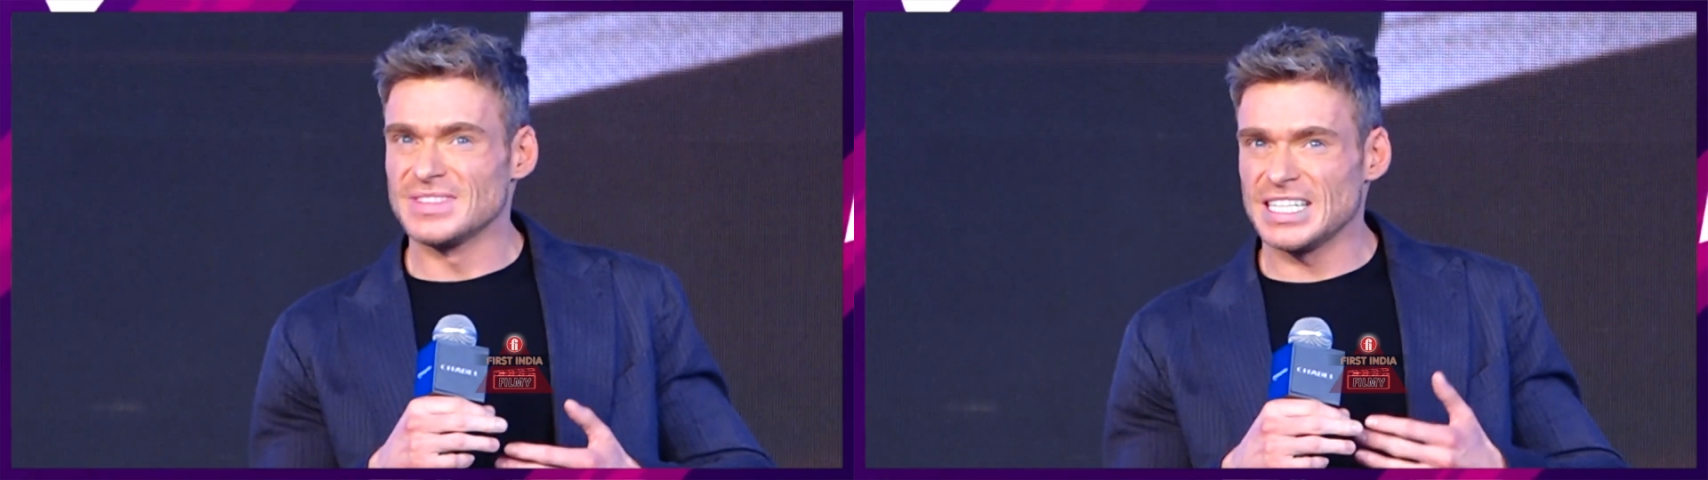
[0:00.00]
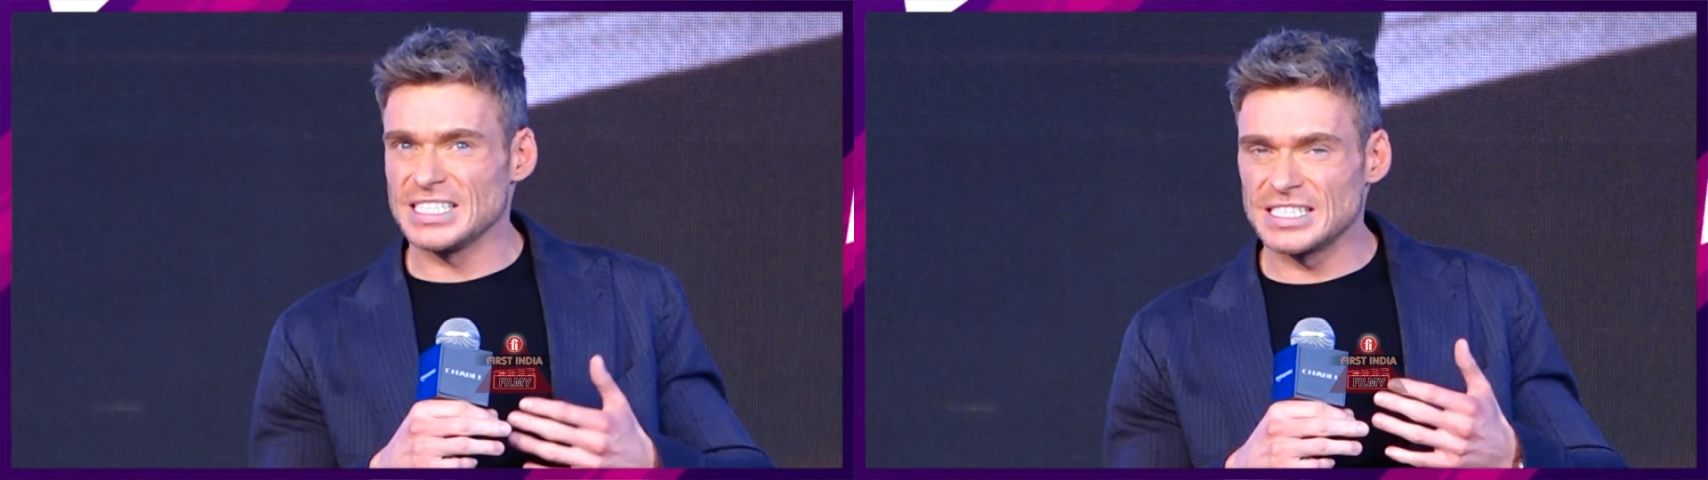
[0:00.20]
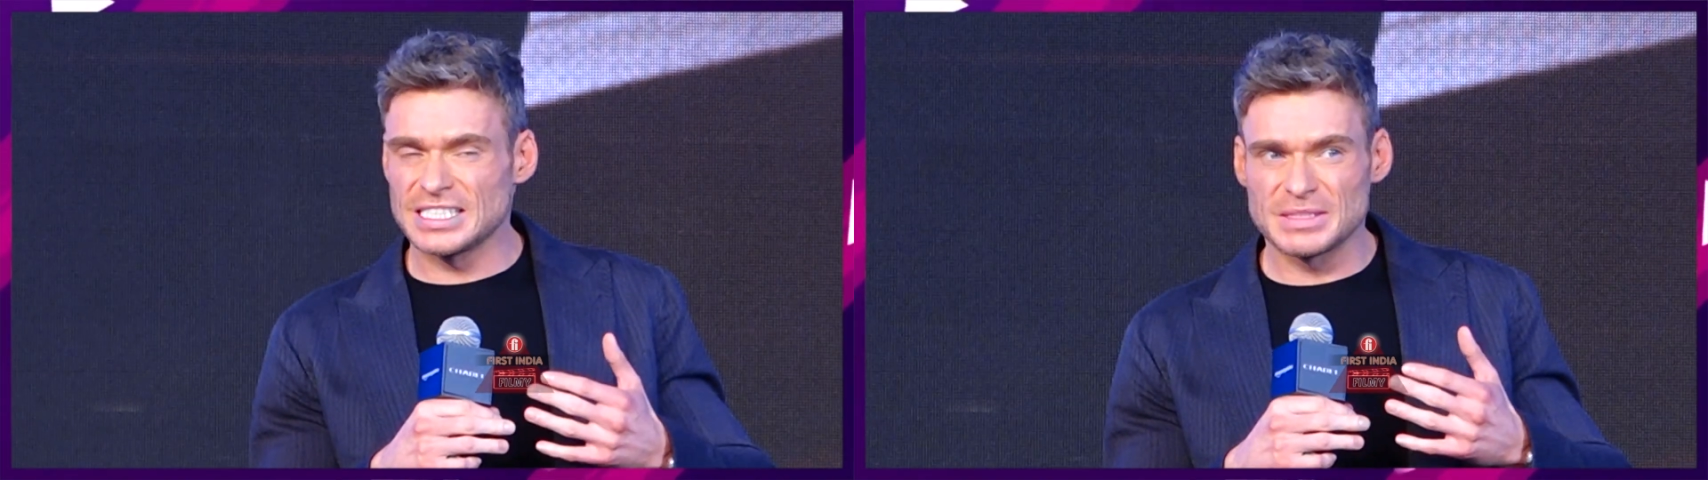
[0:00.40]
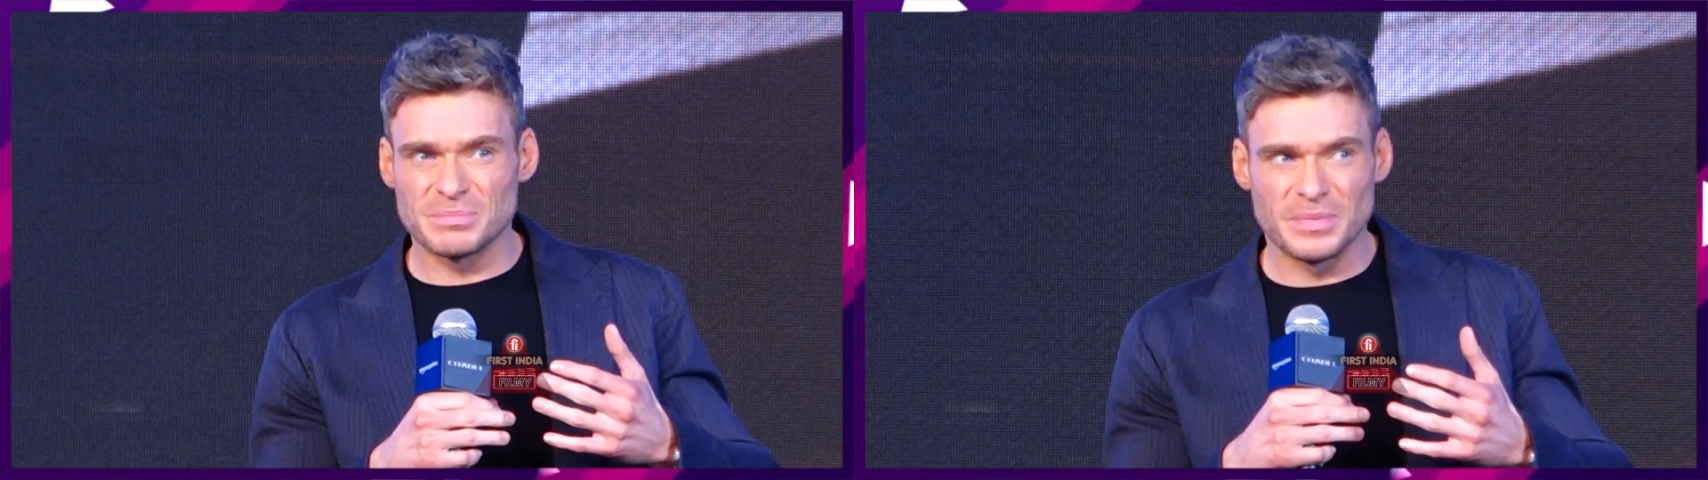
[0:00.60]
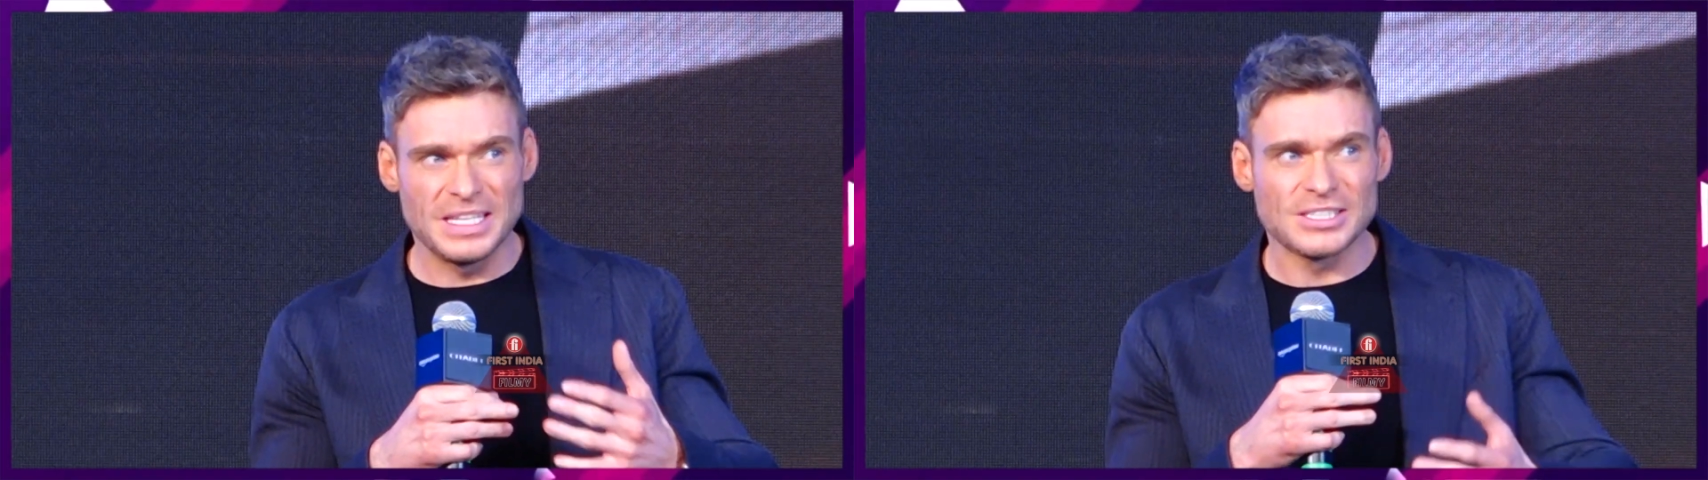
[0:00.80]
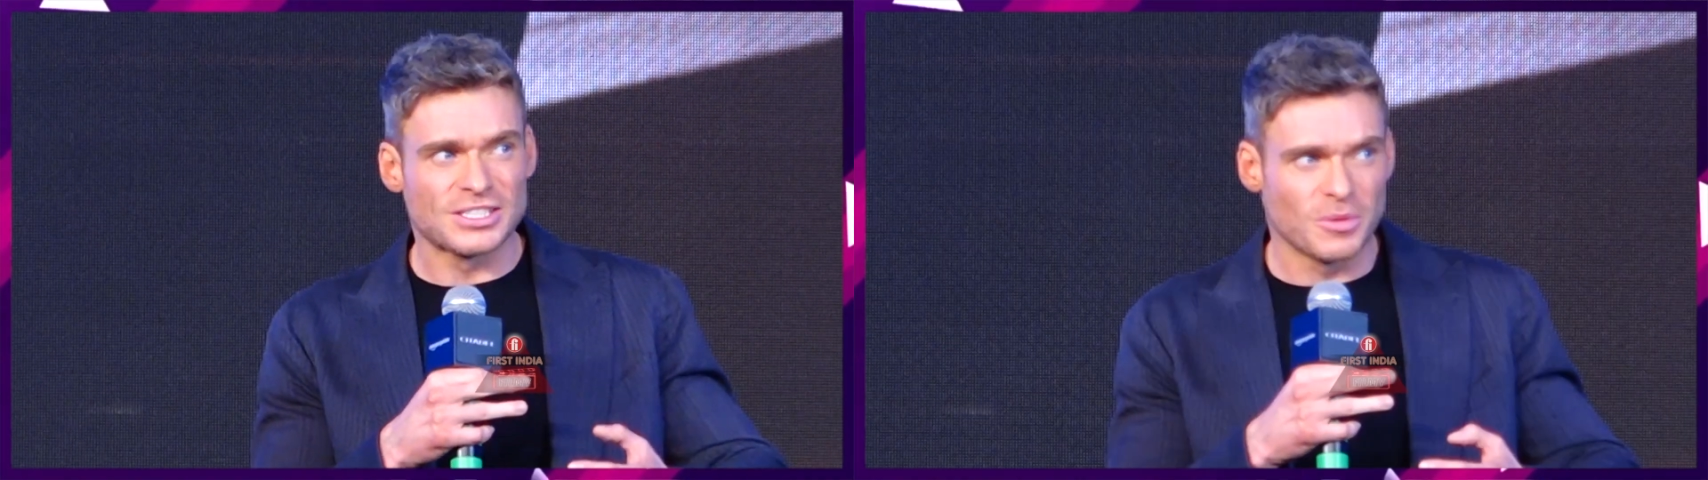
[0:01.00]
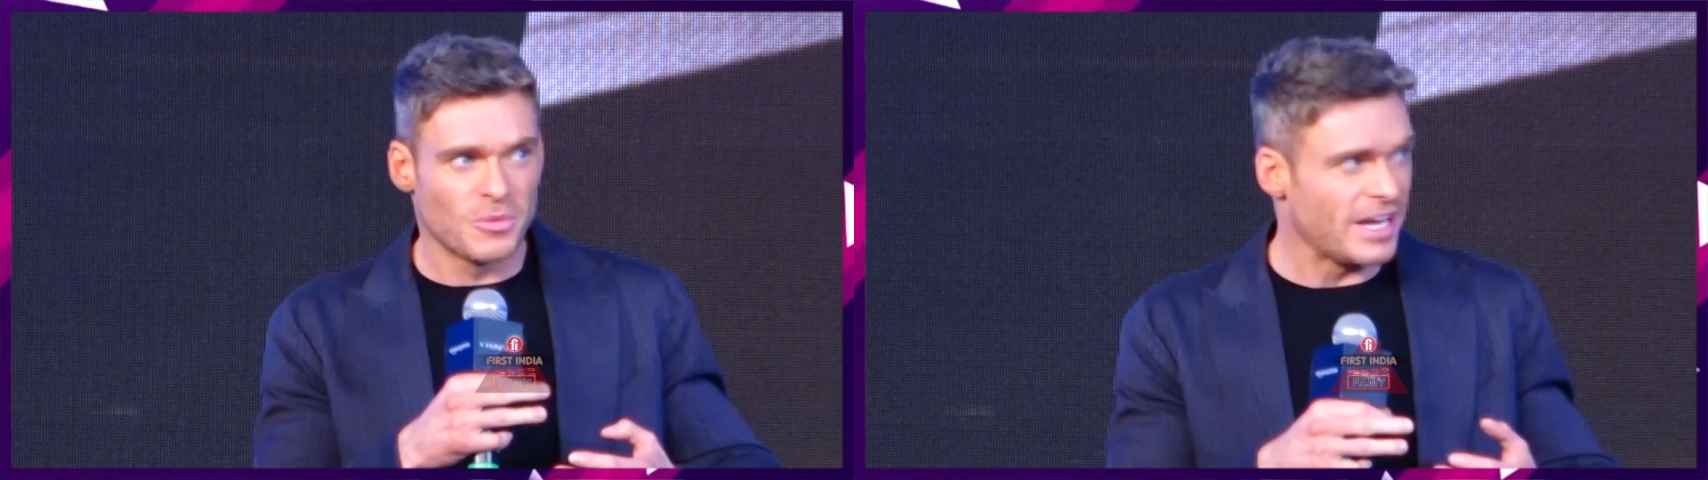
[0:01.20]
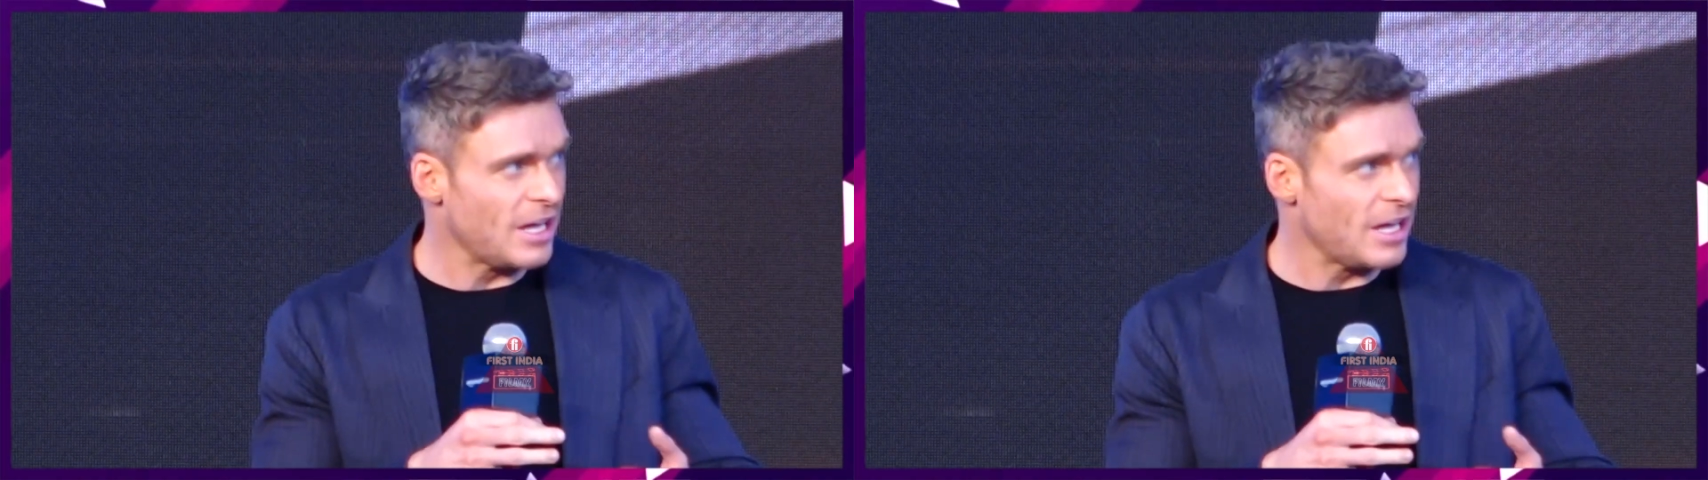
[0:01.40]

is being someone